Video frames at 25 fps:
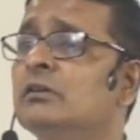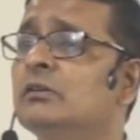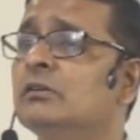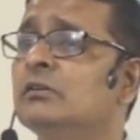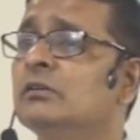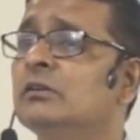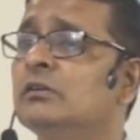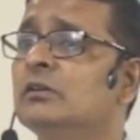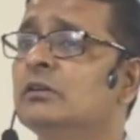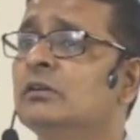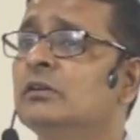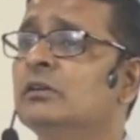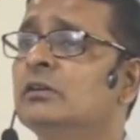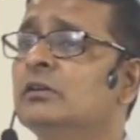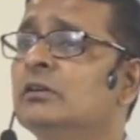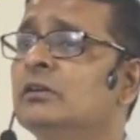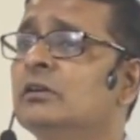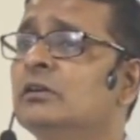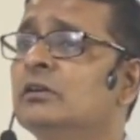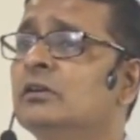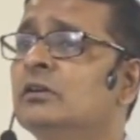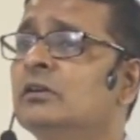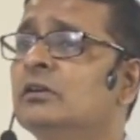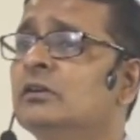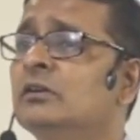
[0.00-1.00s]

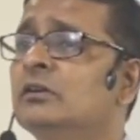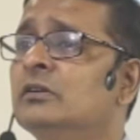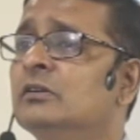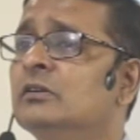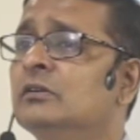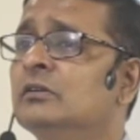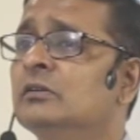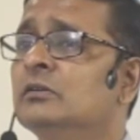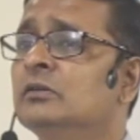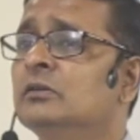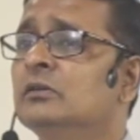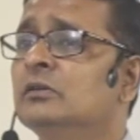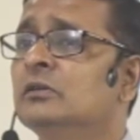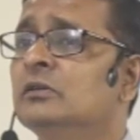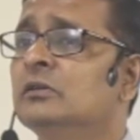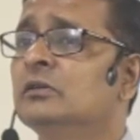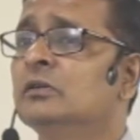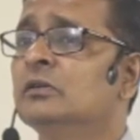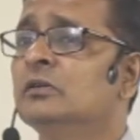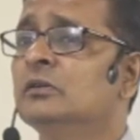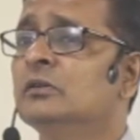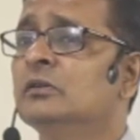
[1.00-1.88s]
(no one is talking)